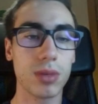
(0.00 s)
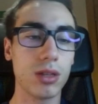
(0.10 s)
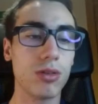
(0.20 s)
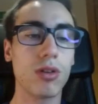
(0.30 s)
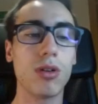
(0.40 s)

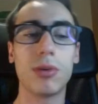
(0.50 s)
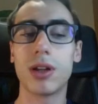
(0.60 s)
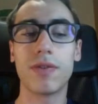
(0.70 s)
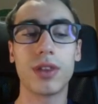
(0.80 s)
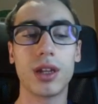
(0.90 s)
It's so
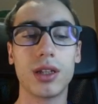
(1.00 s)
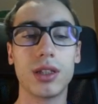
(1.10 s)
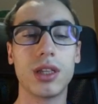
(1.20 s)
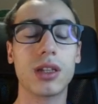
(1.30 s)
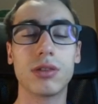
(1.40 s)
common after
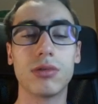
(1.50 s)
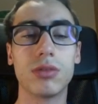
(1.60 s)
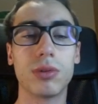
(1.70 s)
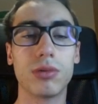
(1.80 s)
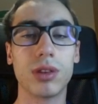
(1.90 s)
g6 to
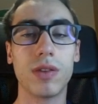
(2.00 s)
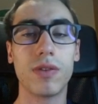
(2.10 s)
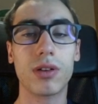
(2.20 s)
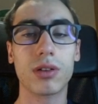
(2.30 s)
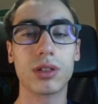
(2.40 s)
respond with
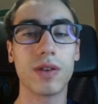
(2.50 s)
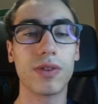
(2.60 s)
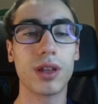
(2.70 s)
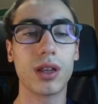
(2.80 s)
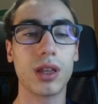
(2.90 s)
d4, because
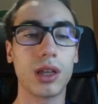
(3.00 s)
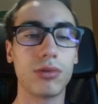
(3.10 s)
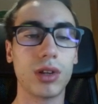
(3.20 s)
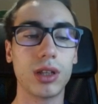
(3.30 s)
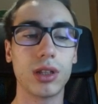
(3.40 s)
after
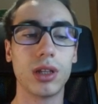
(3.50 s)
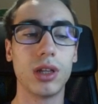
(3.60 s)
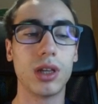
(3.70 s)
the trade,